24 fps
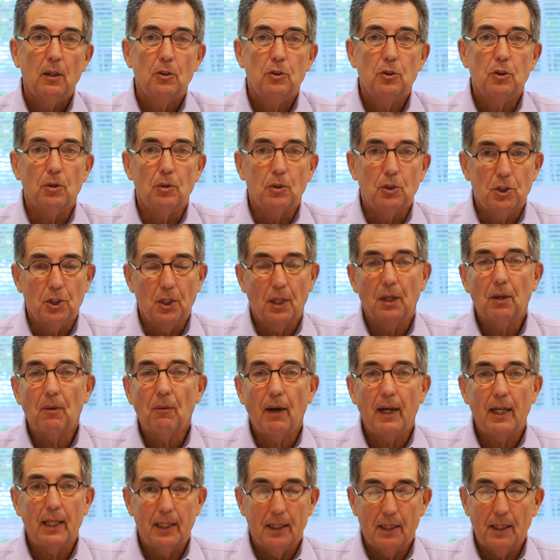to
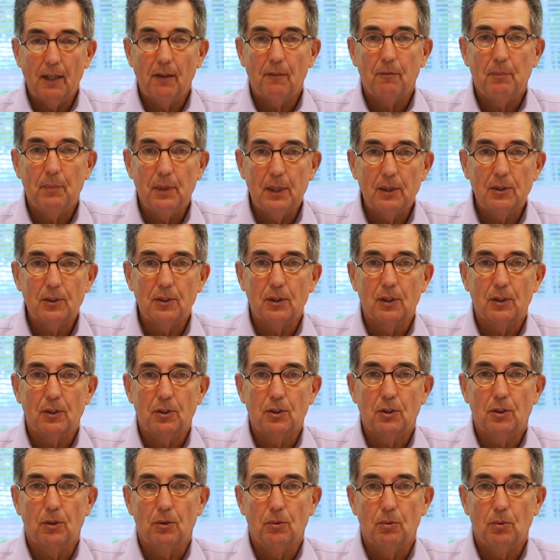generate enough
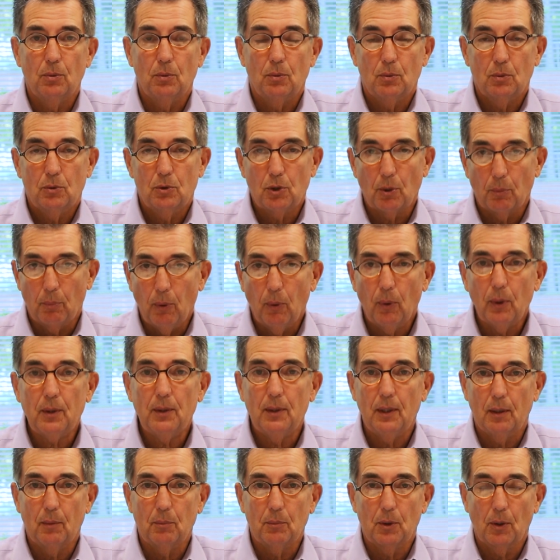business to support
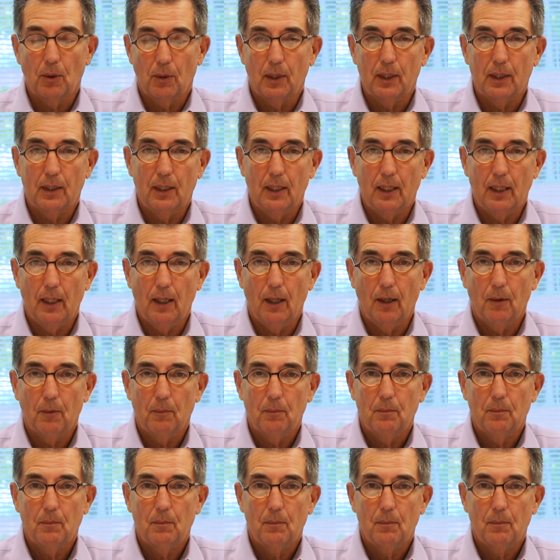them during the year.